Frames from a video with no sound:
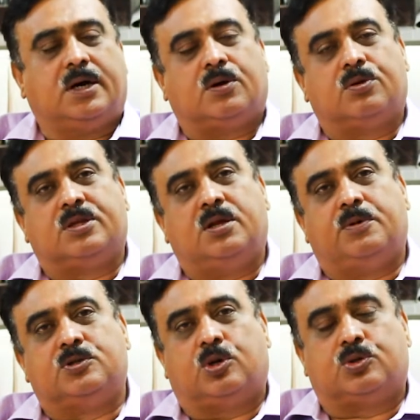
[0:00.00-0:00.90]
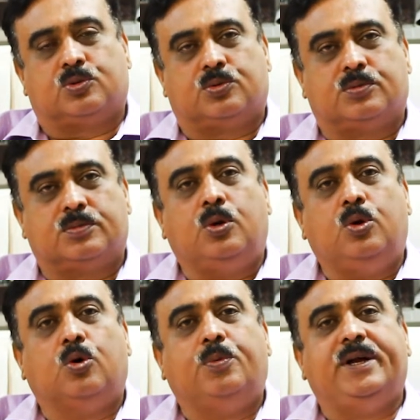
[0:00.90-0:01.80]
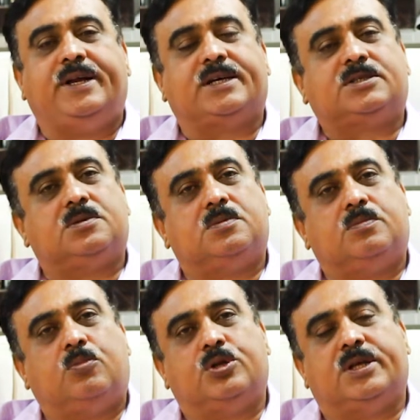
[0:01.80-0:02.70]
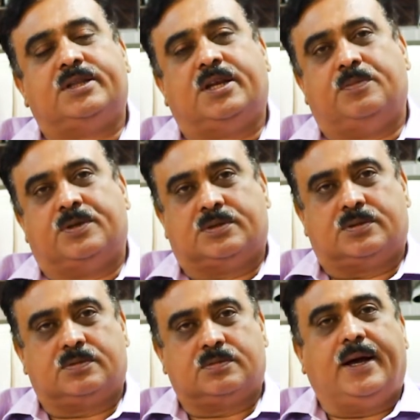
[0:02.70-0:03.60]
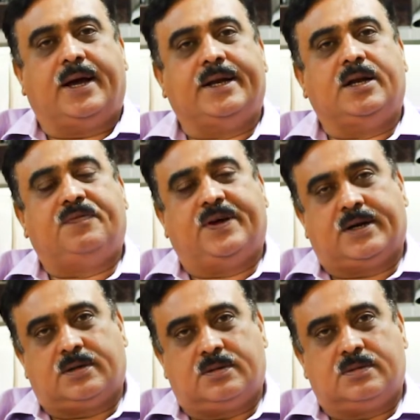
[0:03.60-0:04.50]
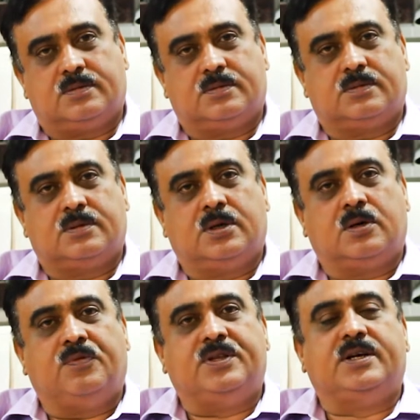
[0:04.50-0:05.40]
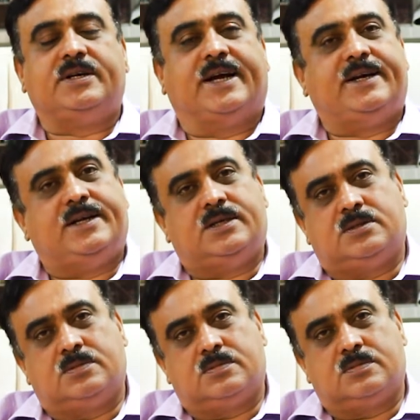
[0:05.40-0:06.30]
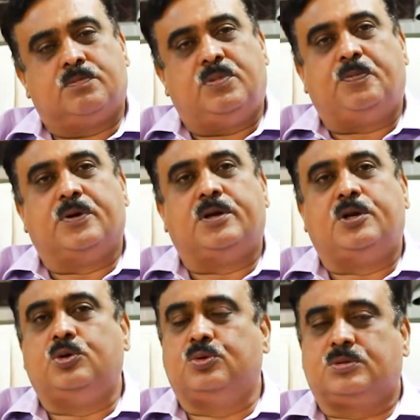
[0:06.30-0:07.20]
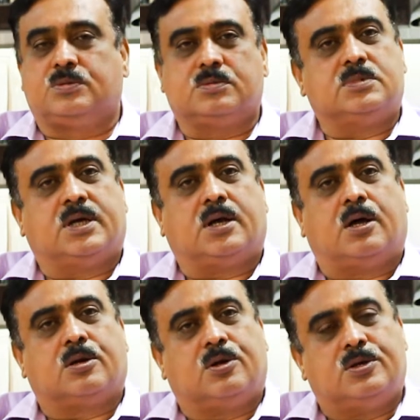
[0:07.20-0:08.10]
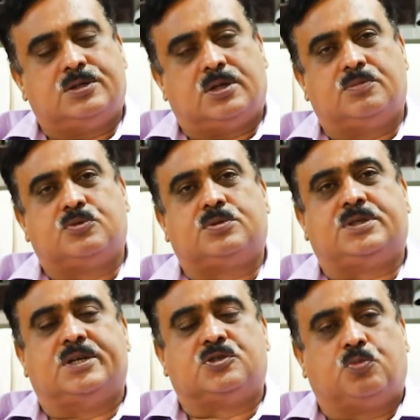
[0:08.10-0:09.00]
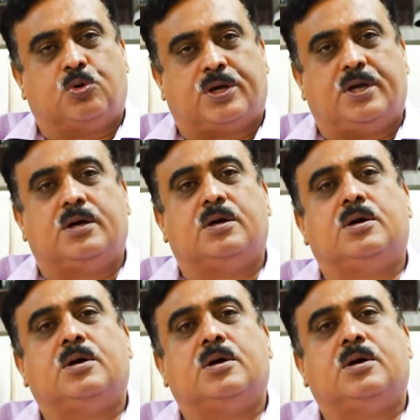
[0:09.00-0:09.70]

around 3 months also. Nobody takes more than 3 months. And in fact, within 10 days, people reduce their alcoholism, chain smoking